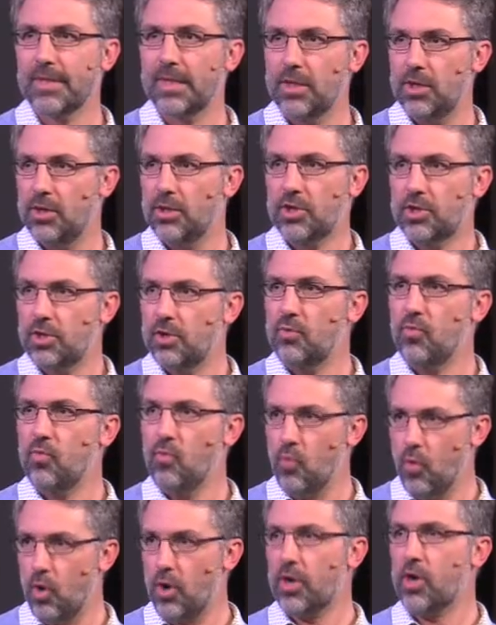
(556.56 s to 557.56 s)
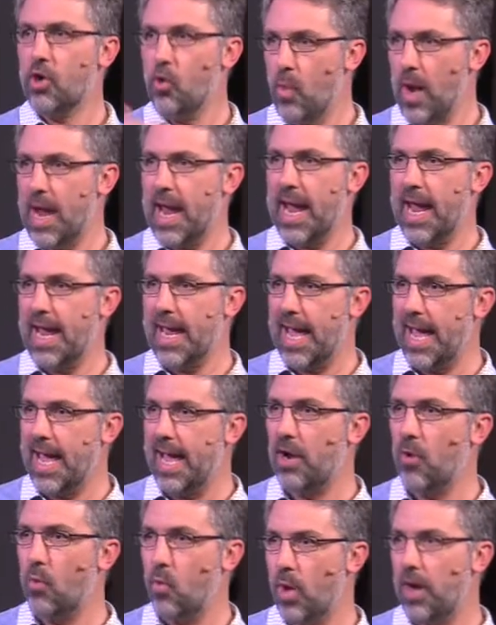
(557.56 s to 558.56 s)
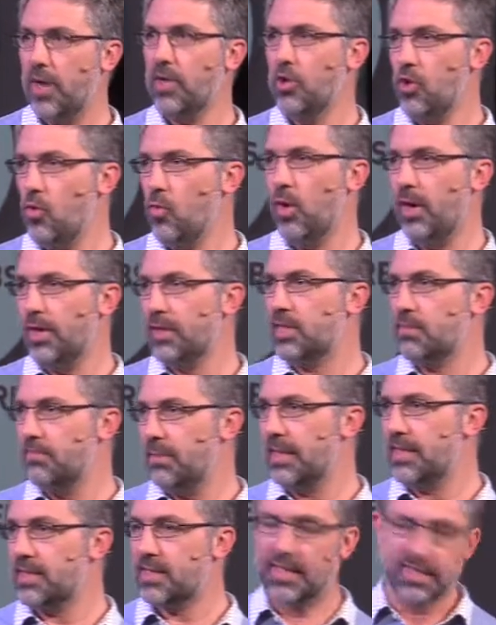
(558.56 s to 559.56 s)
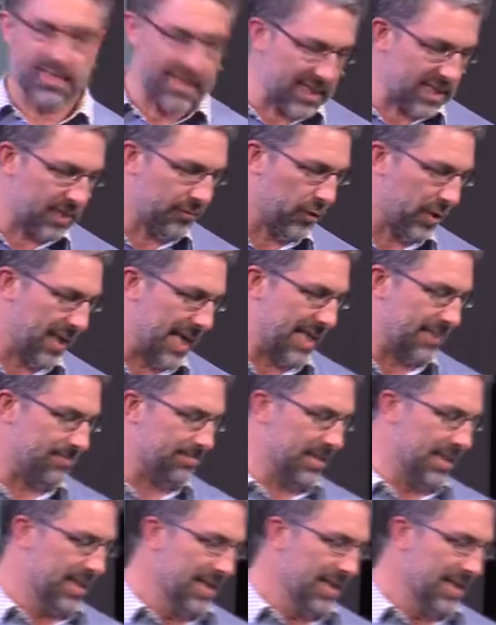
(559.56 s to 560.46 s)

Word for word: You should work away at what you want to be successful at.